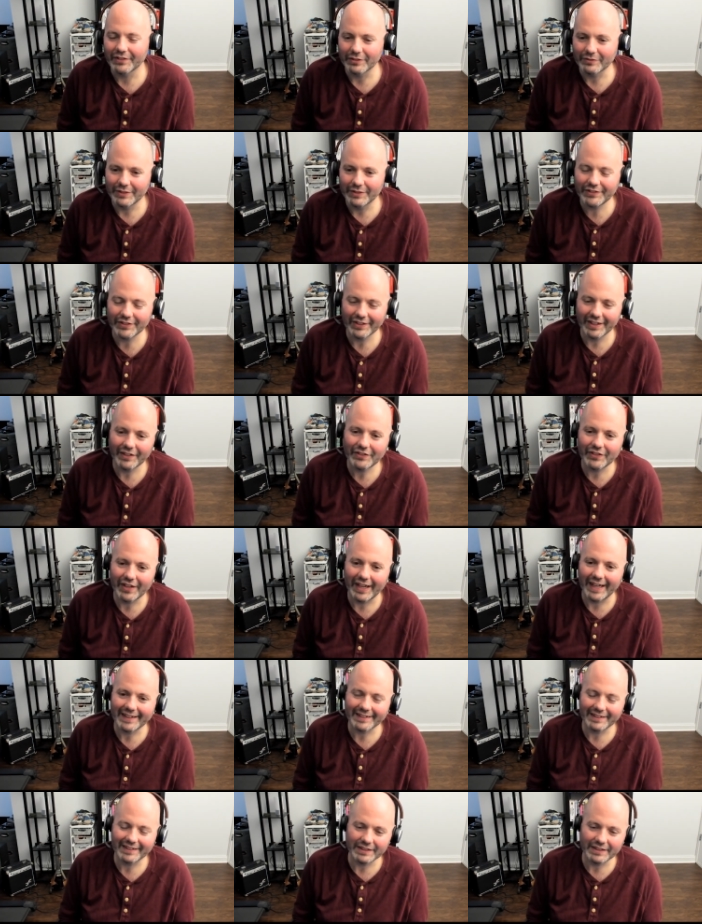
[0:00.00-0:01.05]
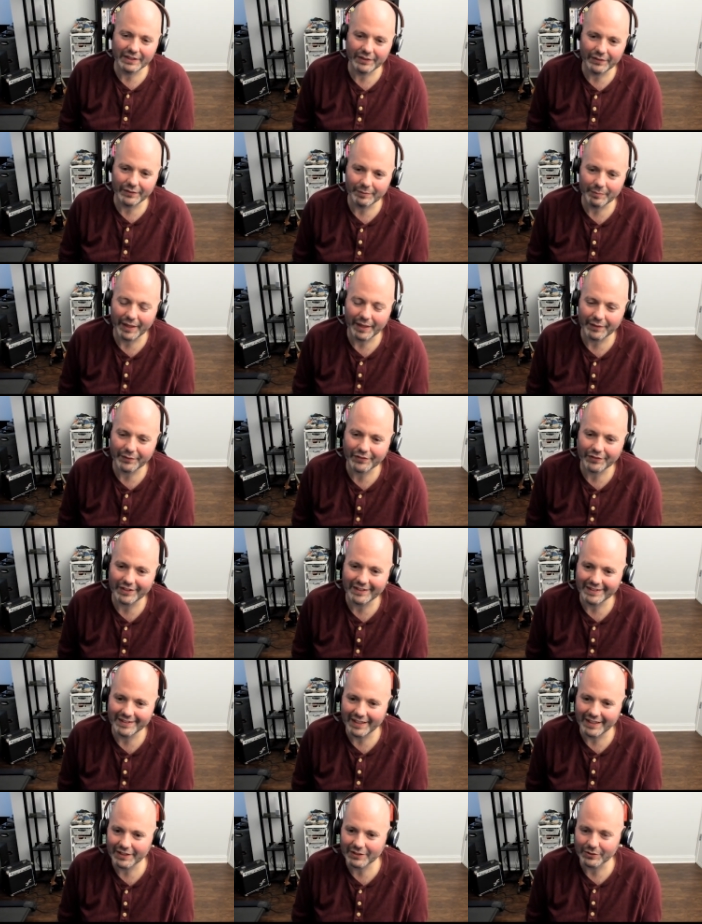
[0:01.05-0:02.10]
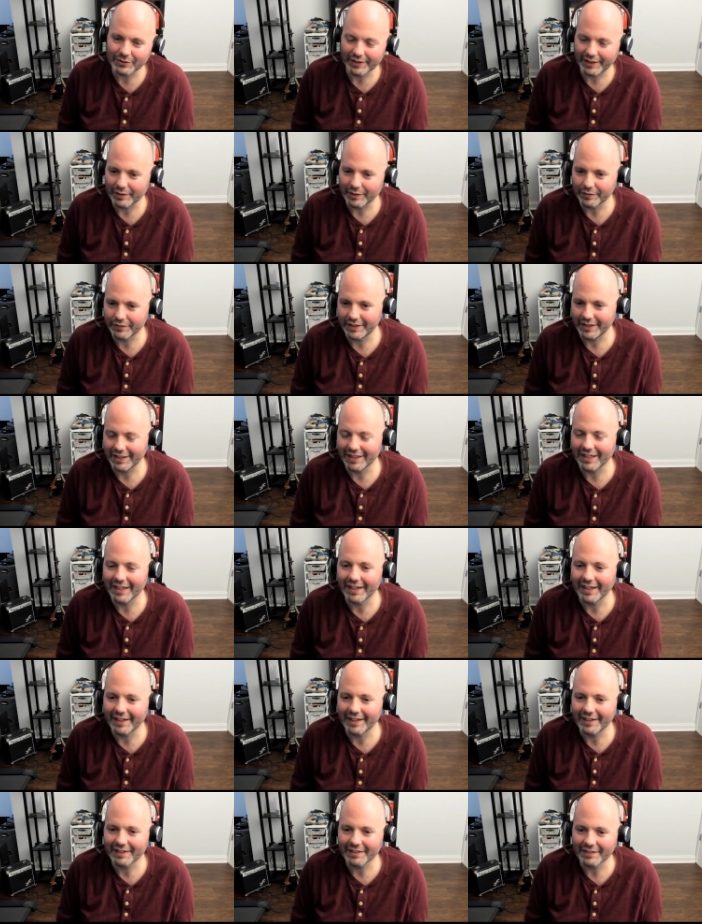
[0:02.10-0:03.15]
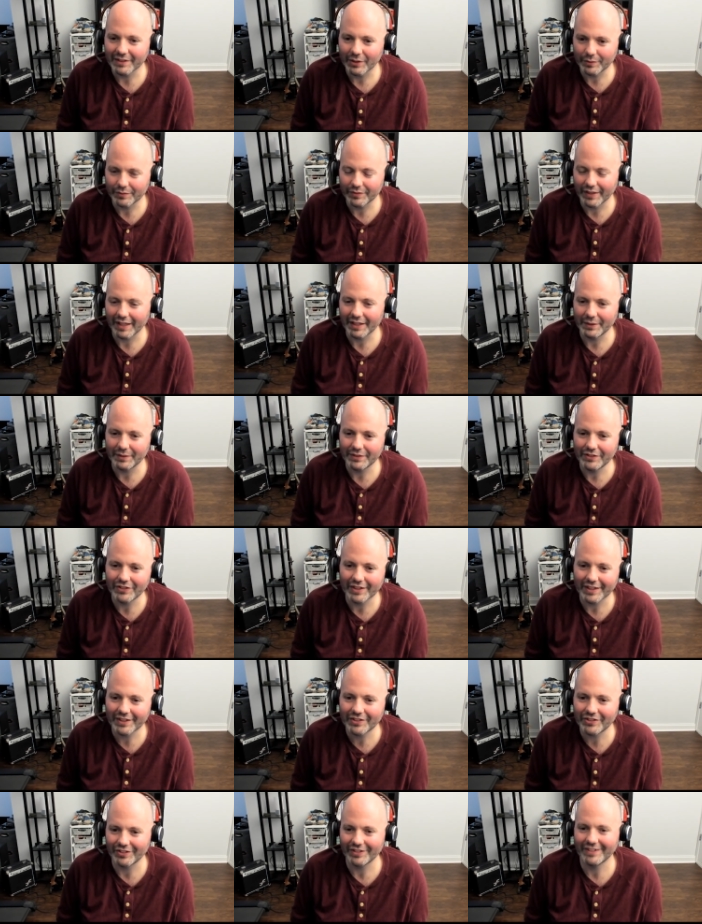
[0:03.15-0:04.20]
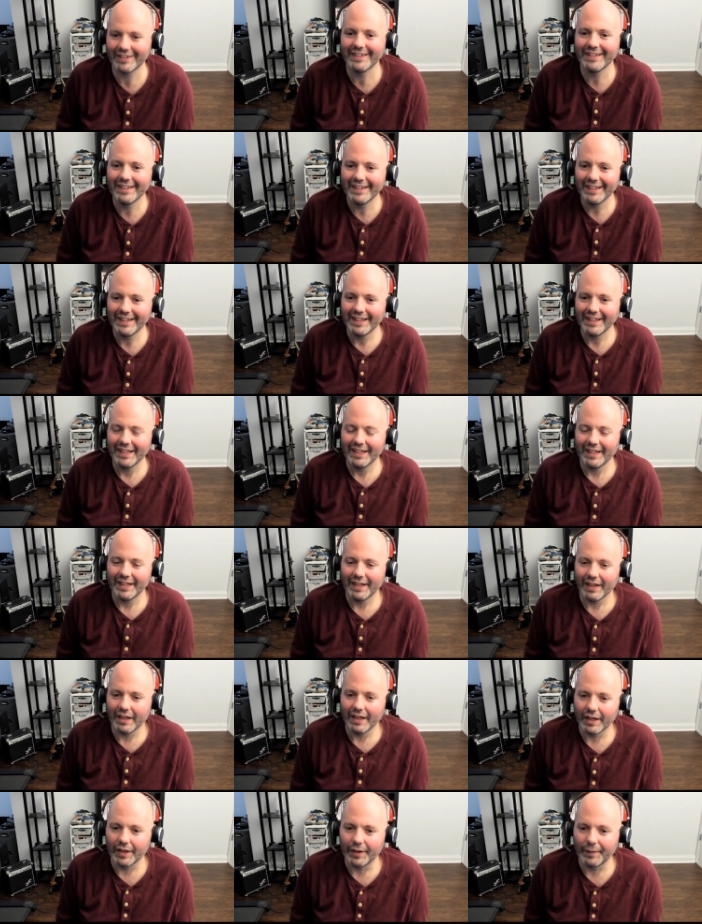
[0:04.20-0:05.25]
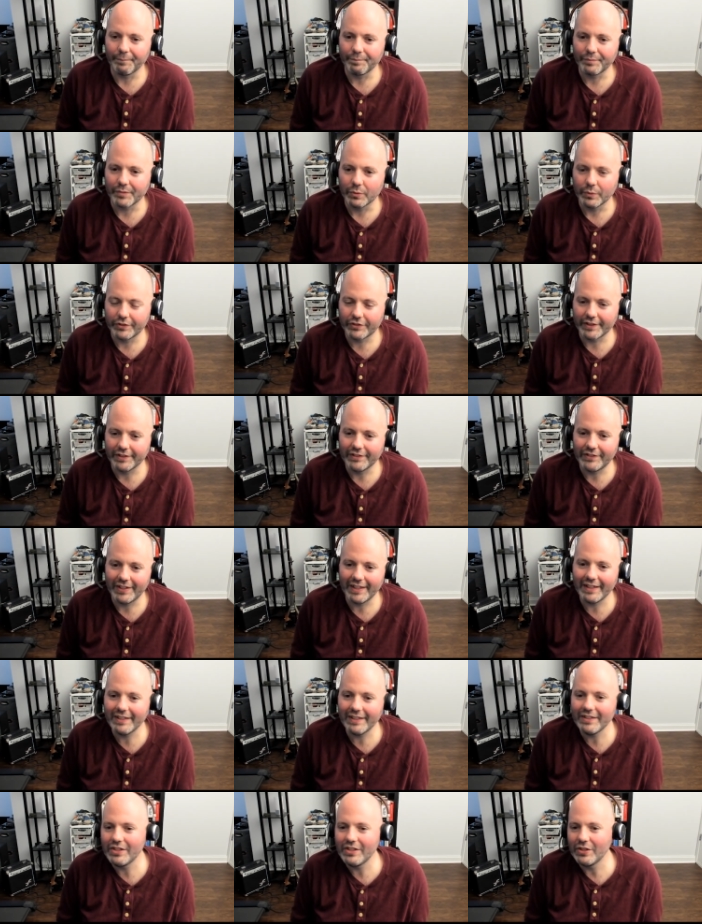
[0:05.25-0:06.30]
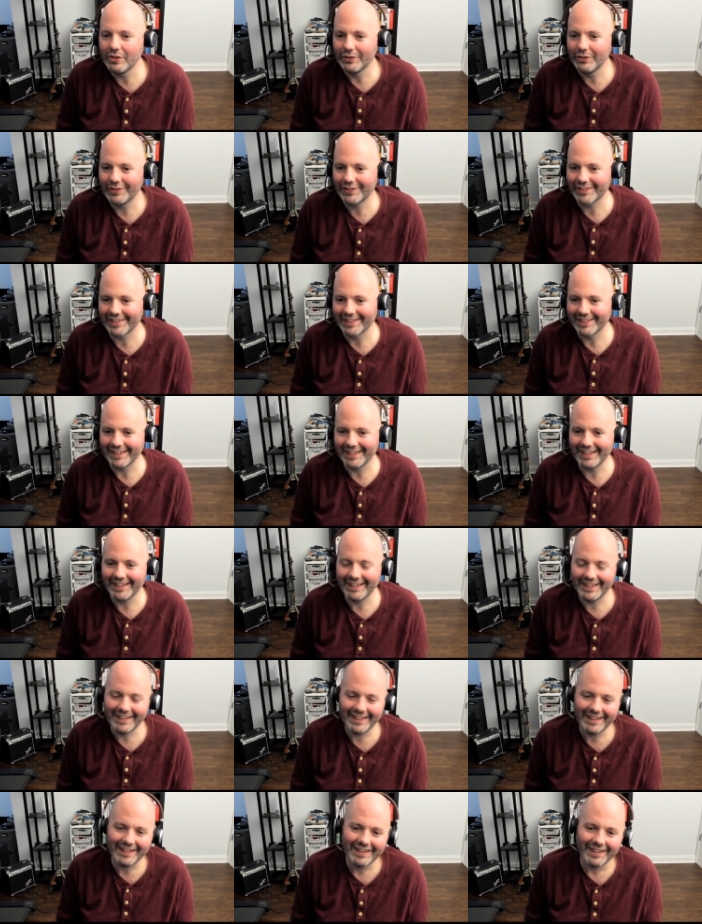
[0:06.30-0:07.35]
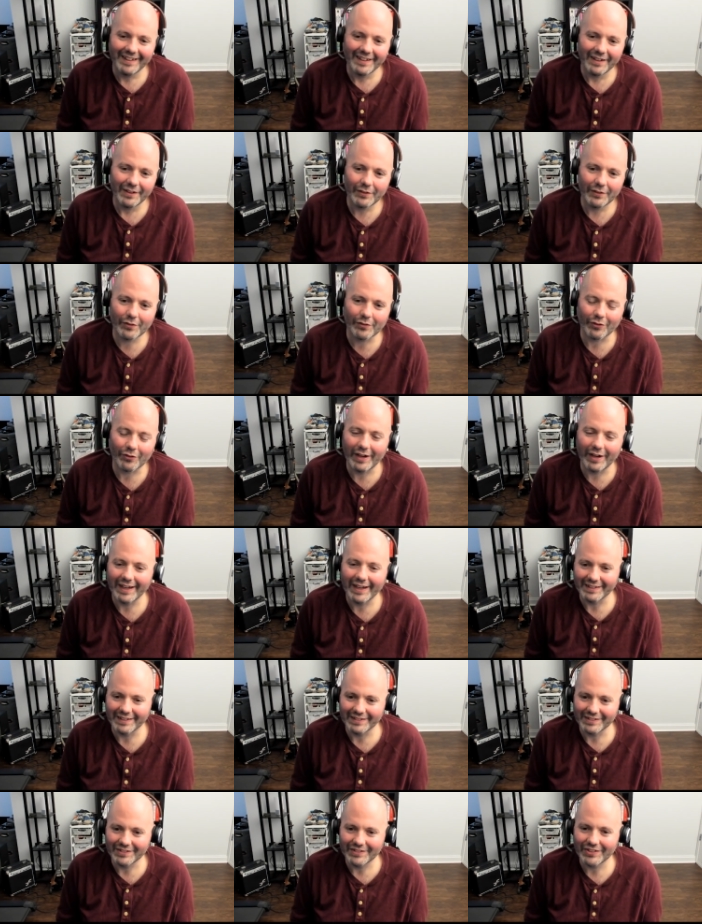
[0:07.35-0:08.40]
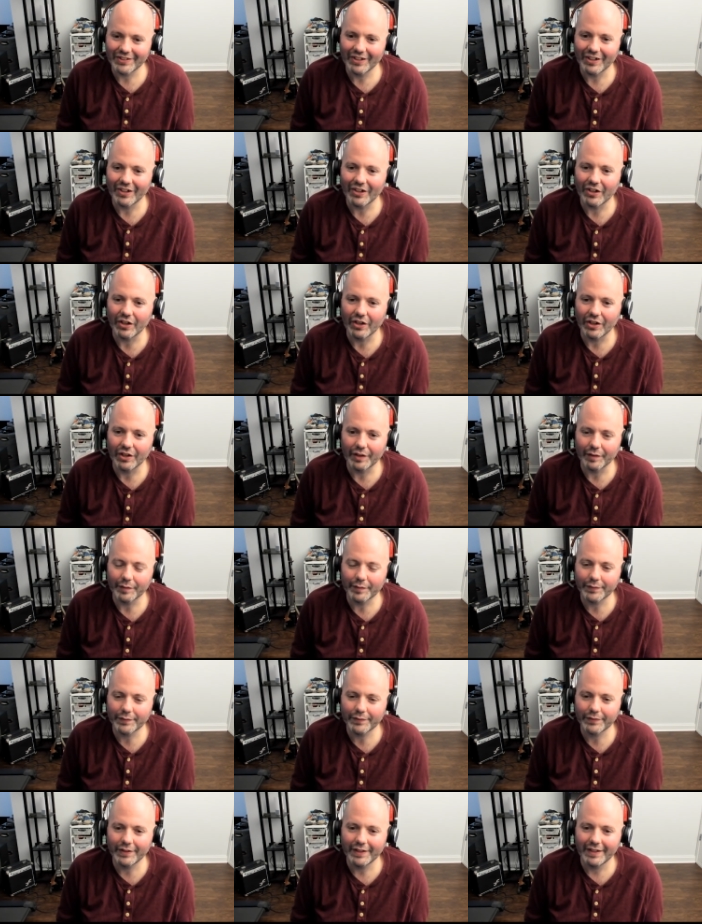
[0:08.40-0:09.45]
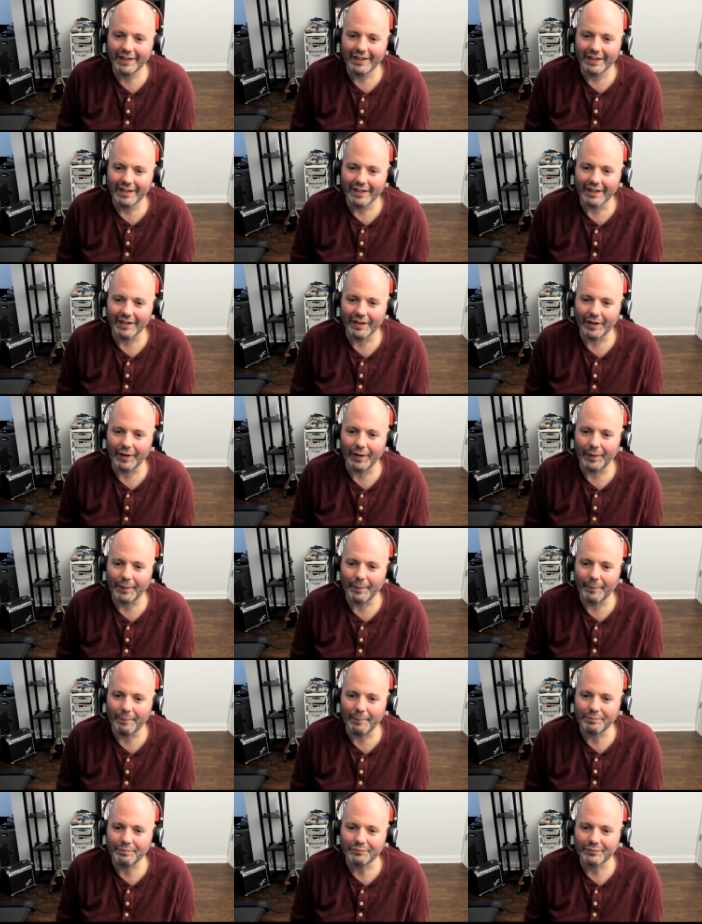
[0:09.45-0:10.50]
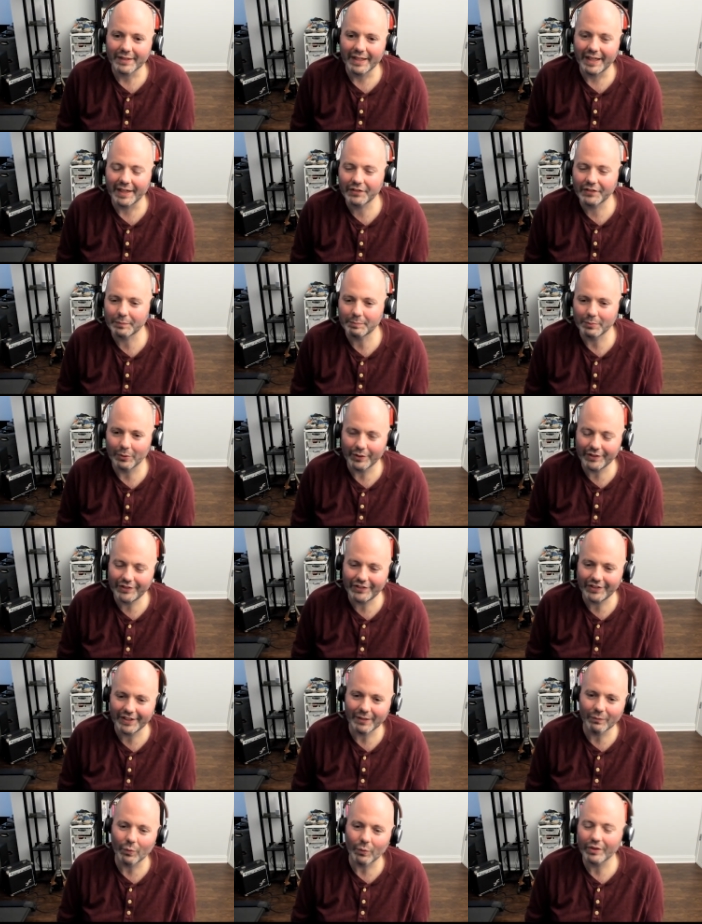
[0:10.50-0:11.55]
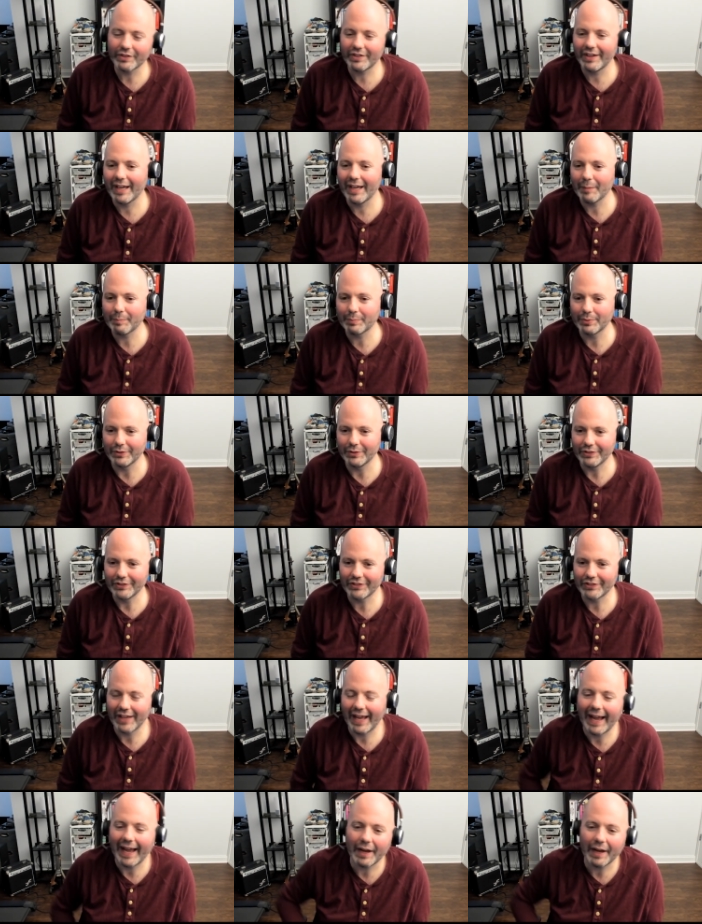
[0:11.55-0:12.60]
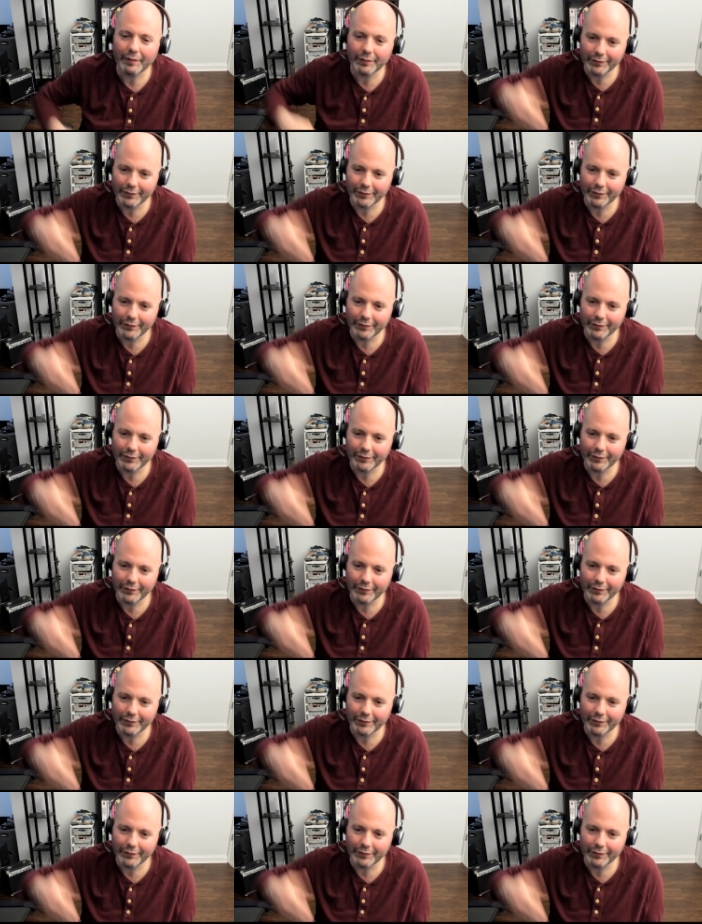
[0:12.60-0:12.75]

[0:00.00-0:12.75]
There's a recent attack that you might have seen there called LVI, load value injection, which continues the trend of exploiting what happens